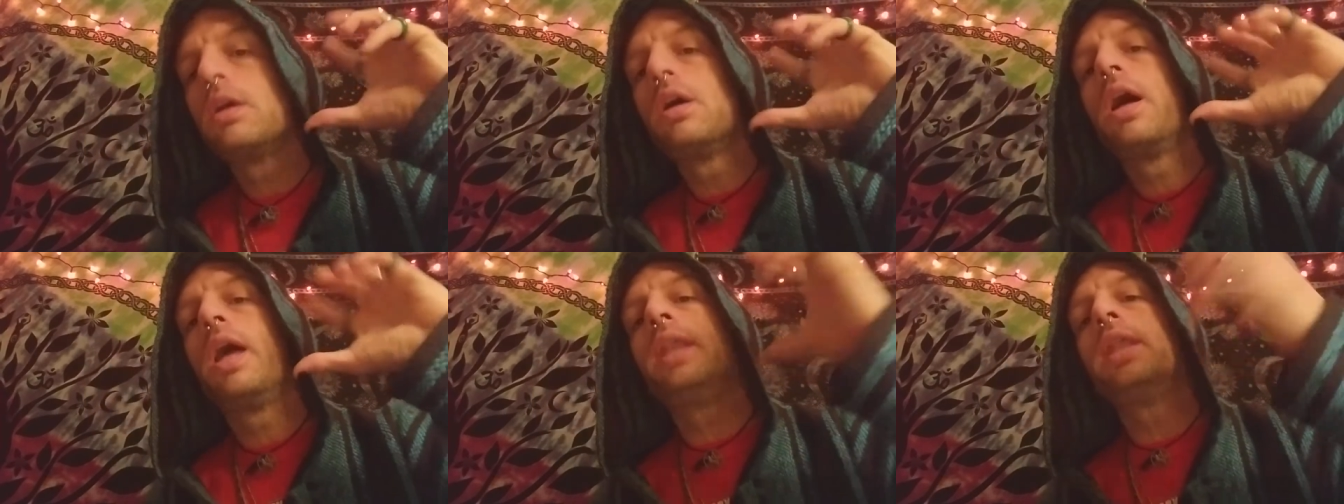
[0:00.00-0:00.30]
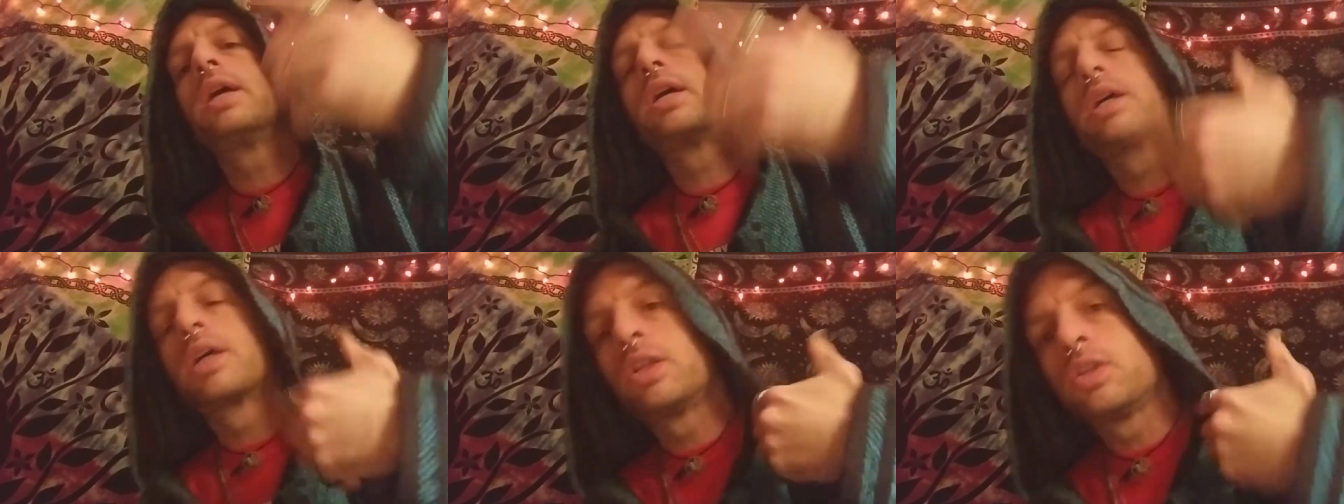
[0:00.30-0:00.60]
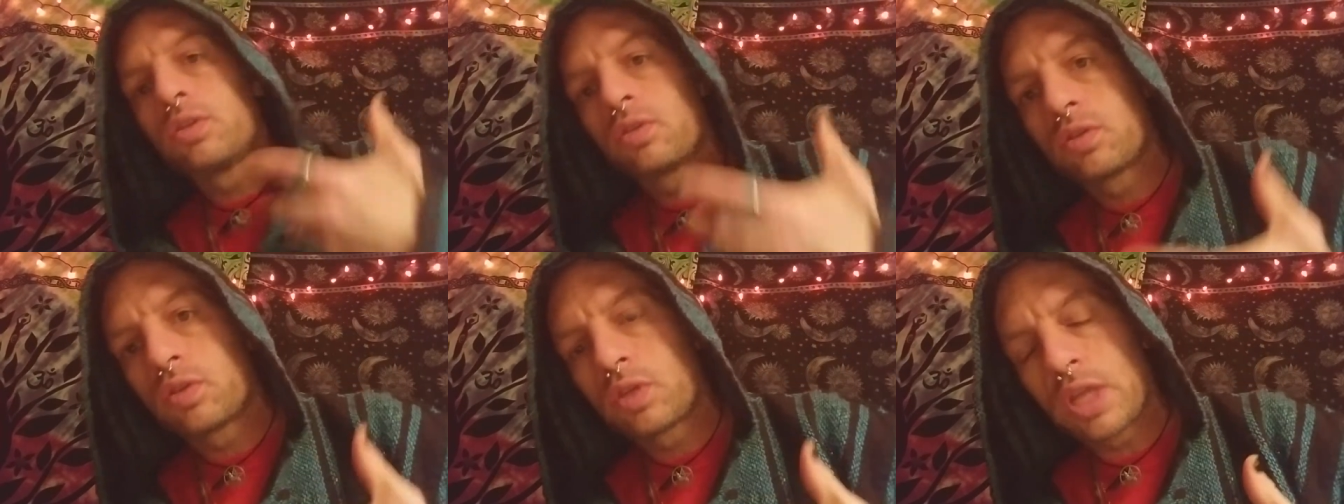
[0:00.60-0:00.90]
and then
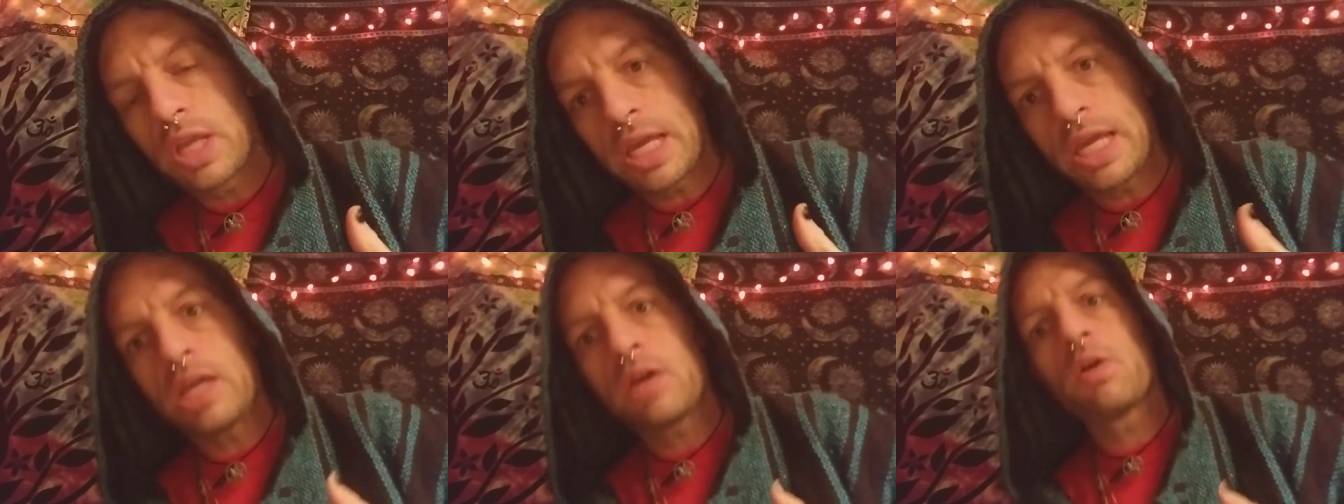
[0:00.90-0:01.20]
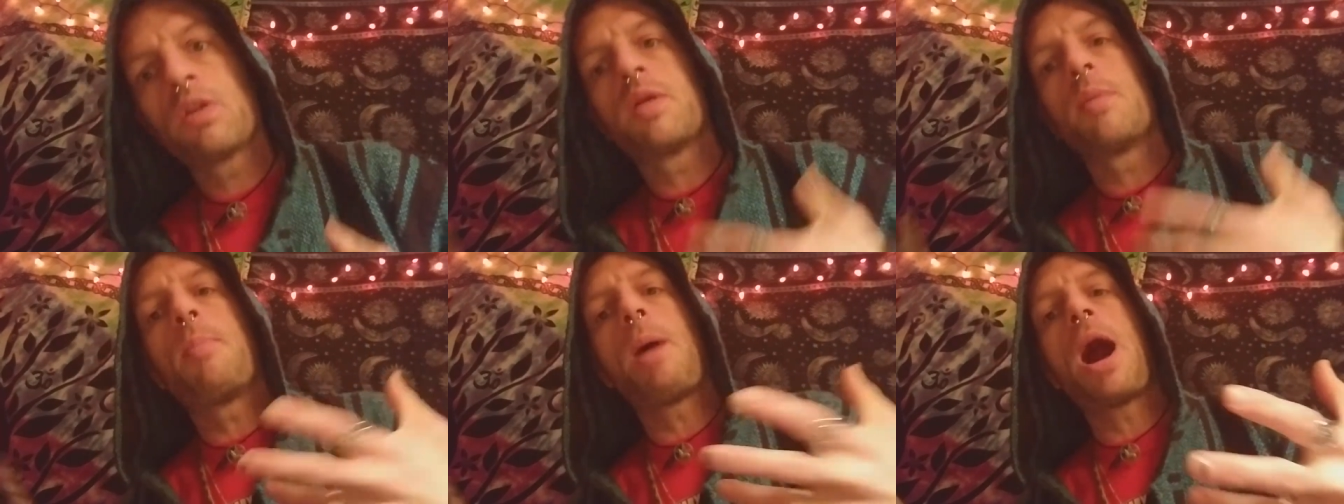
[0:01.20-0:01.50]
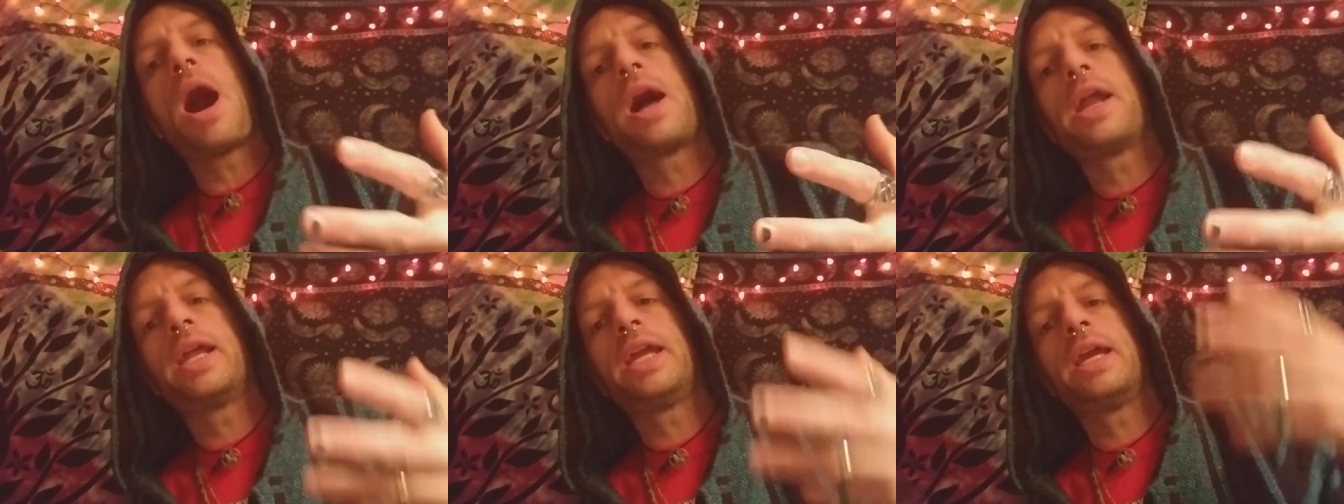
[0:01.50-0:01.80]
to heal the
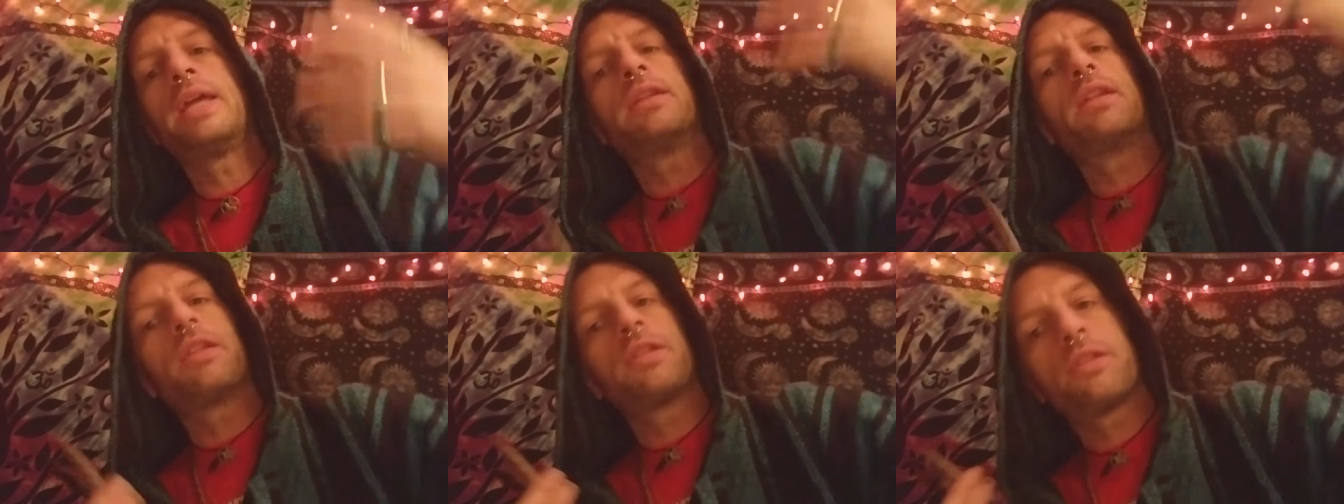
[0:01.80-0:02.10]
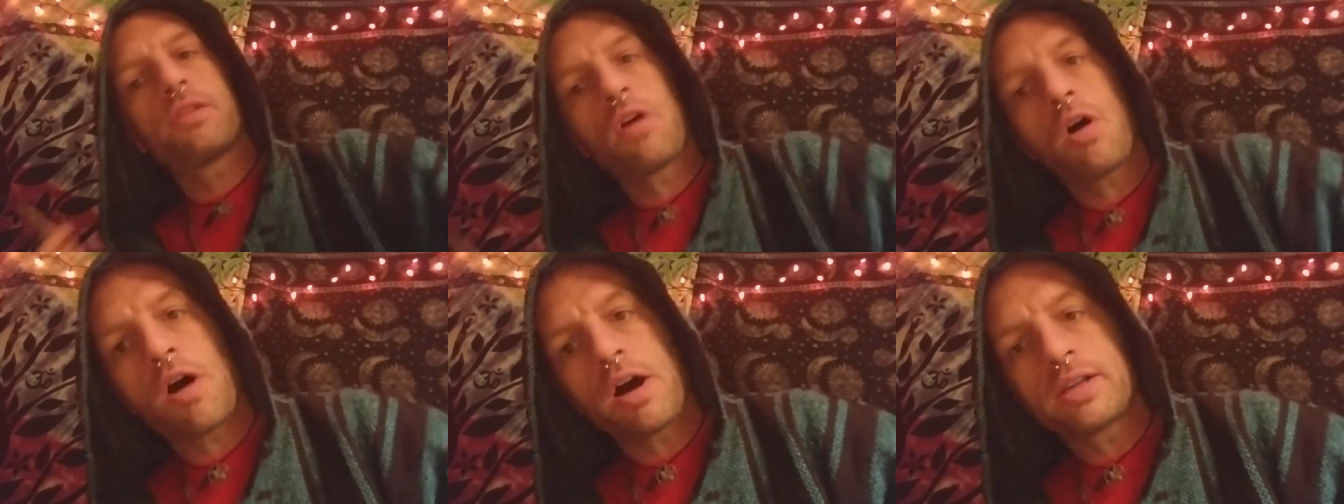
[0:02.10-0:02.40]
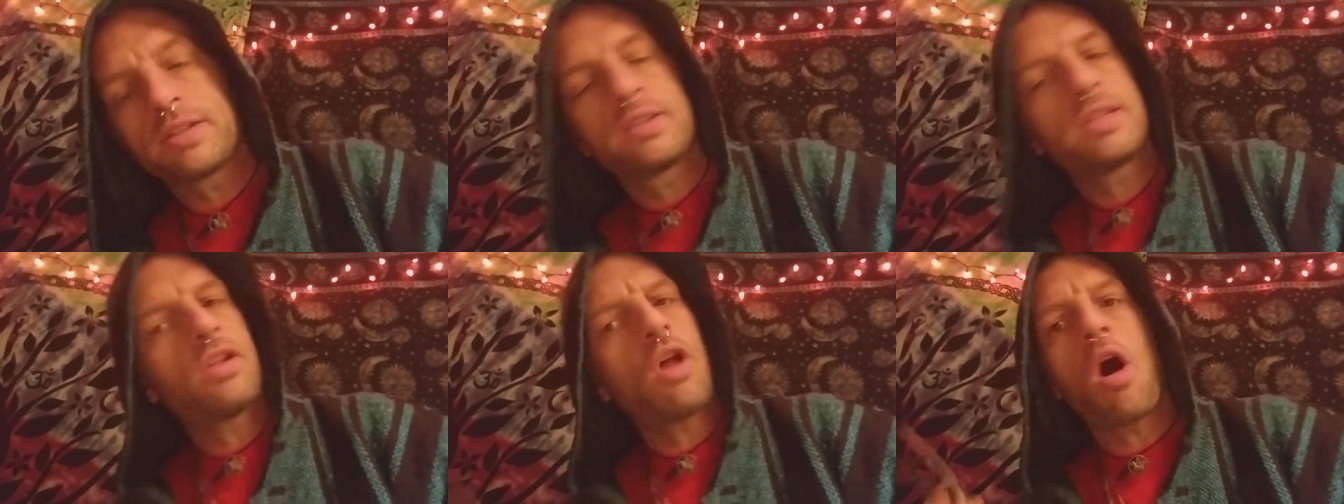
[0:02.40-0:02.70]
body and the
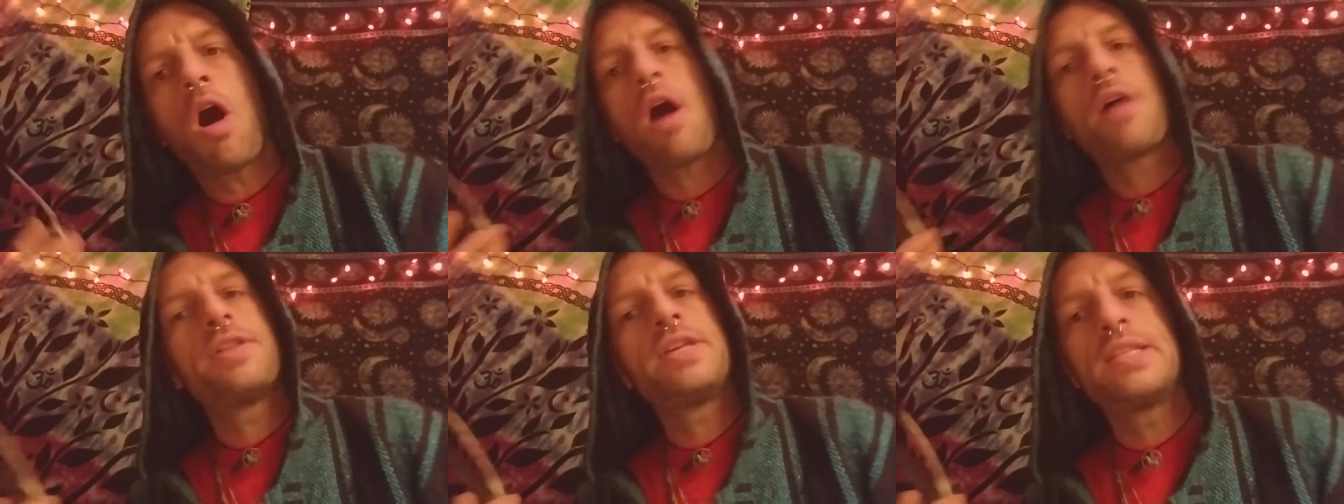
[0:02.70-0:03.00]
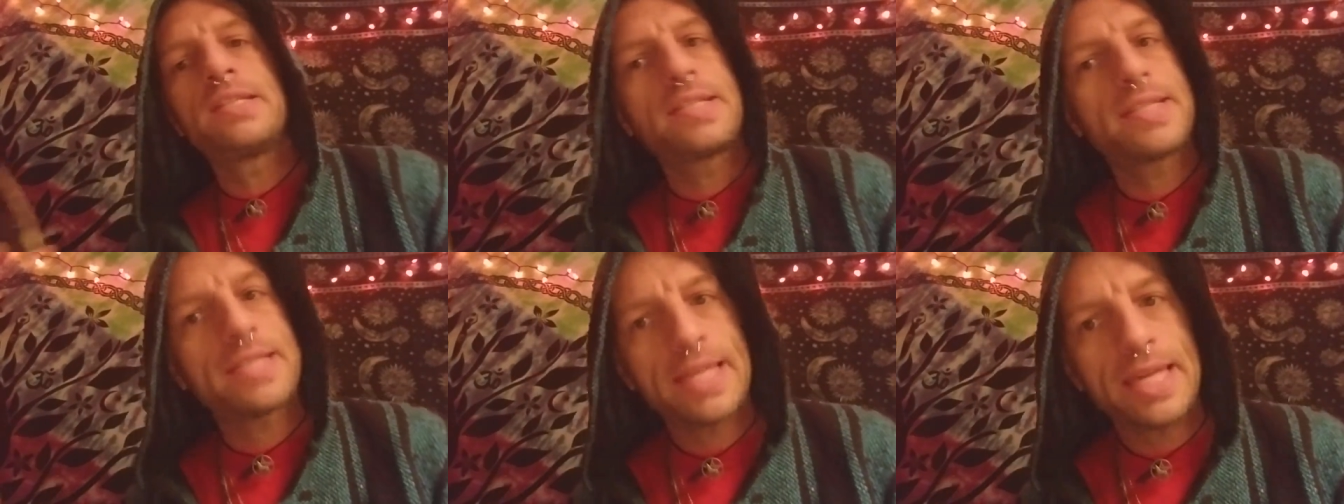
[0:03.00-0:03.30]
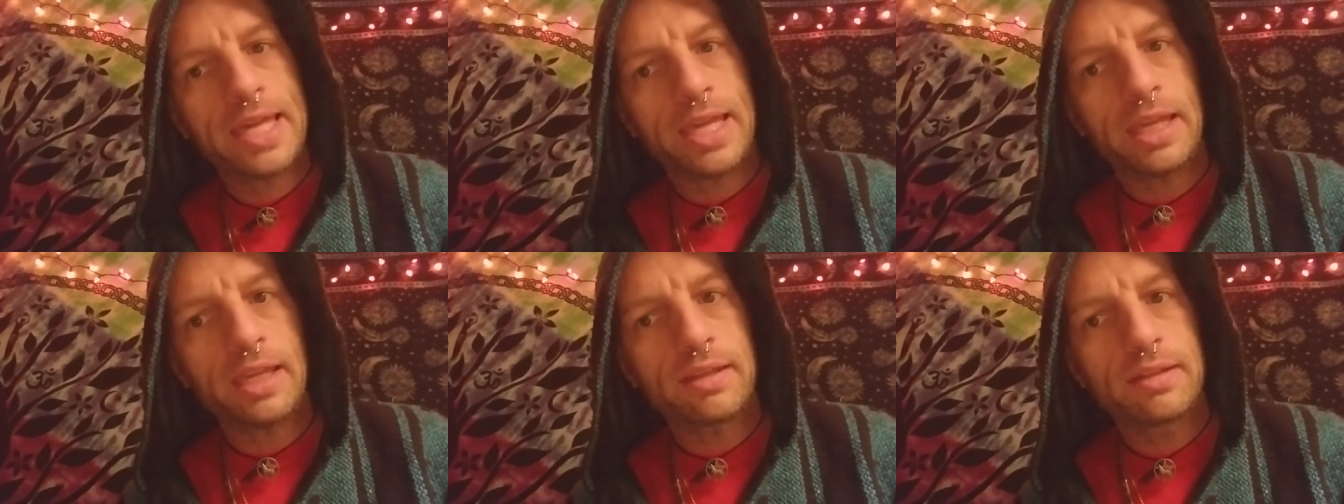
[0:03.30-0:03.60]
thoughts and all these
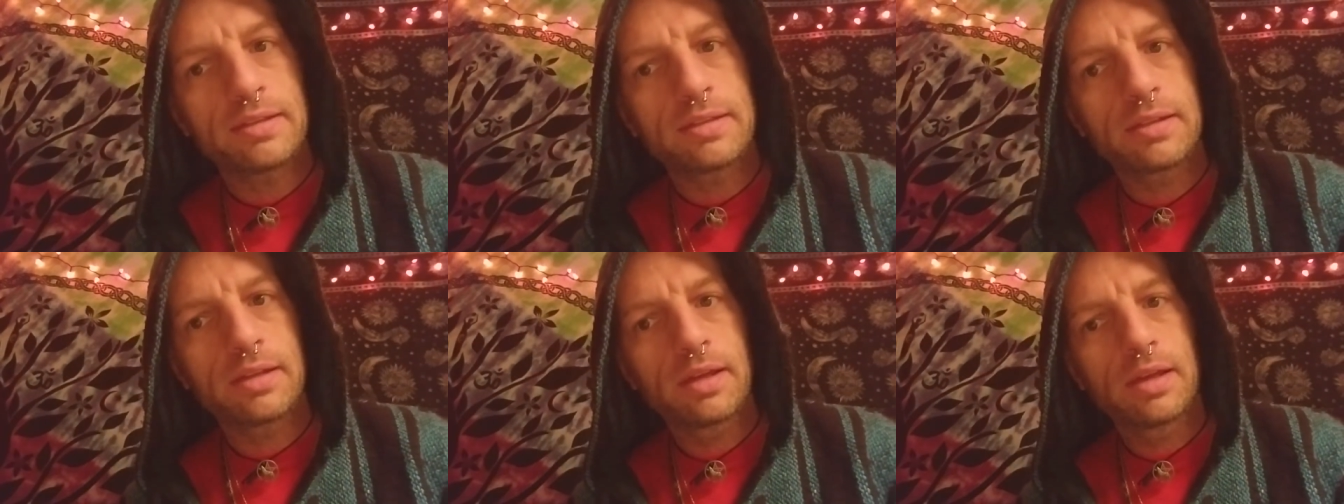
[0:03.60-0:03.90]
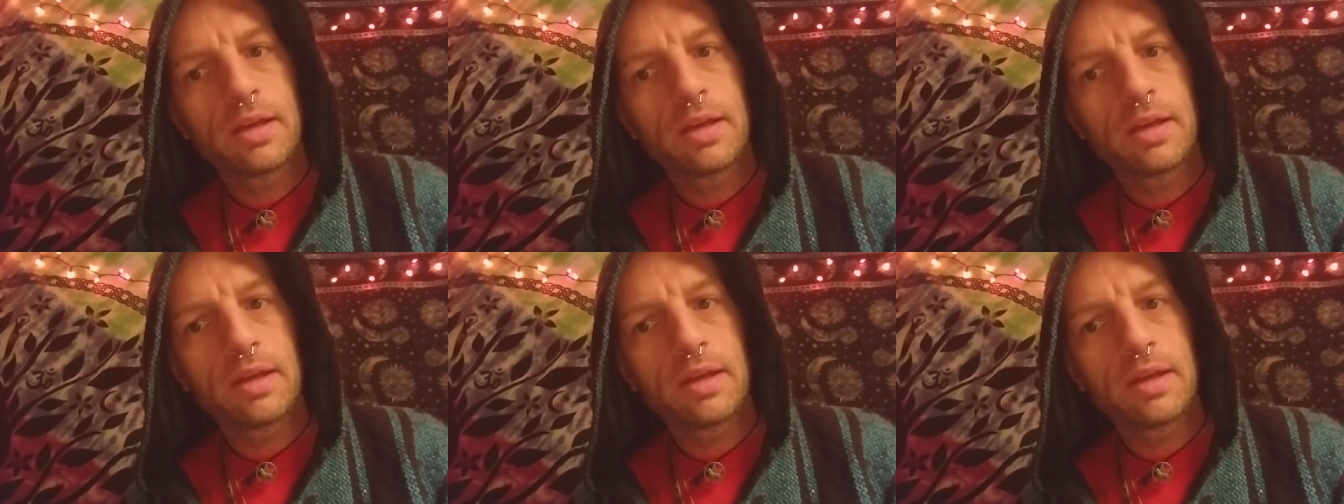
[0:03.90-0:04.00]
things.